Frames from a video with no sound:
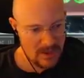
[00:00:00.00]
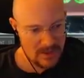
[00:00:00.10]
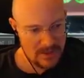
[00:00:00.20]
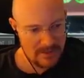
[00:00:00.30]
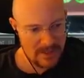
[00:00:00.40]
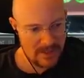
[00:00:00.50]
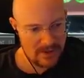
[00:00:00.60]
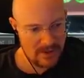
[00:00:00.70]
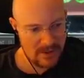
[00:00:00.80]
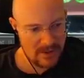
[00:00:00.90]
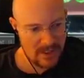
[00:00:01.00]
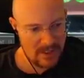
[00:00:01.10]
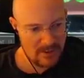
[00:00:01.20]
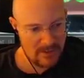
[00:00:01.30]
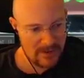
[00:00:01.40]
10% extra you need to
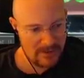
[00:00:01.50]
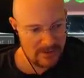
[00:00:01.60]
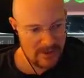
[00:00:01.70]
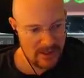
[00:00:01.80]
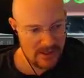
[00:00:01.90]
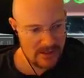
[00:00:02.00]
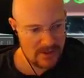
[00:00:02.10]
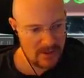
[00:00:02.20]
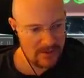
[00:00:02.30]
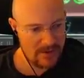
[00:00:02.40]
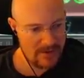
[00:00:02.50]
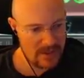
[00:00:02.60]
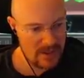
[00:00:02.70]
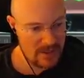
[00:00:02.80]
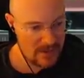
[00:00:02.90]
gain 25 credit.
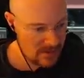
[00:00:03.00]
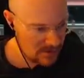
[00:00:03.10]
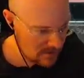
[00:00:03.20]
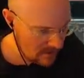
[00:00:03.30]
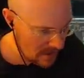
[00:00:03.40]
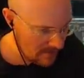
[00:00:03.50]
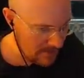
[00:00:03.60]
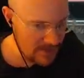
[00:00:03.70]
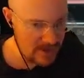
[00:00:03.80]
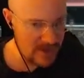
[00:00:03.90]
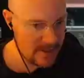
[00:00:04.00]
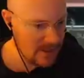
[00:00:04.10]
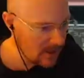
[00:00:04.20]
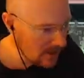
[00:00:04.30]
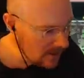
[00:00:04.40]
250 scrap and then
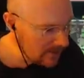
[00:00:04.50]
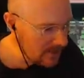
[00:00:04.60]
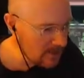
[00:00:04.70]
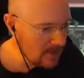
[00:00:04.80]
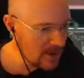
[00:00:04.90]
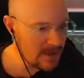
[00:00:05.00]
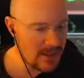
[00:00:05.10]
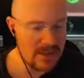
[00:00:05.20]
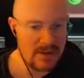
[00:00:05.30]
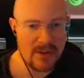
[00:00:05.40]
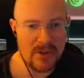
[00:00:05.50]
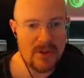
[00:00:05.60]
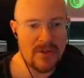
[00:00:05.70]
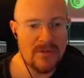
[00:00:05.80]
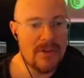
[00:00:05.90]
sell it if you want to consider a
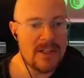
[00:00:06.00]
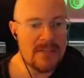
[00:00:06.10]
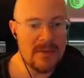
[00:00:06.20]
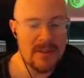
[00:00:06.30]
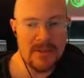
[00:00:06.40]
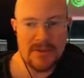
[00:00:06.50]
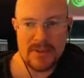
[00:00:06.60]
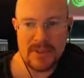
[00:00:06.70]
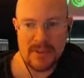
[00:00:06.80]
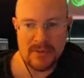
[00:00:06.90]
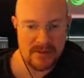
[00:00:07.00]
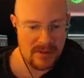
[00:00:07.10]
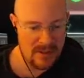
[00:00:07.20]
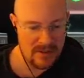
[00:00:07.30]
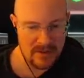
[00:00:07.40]
good investment. Interesting, okay.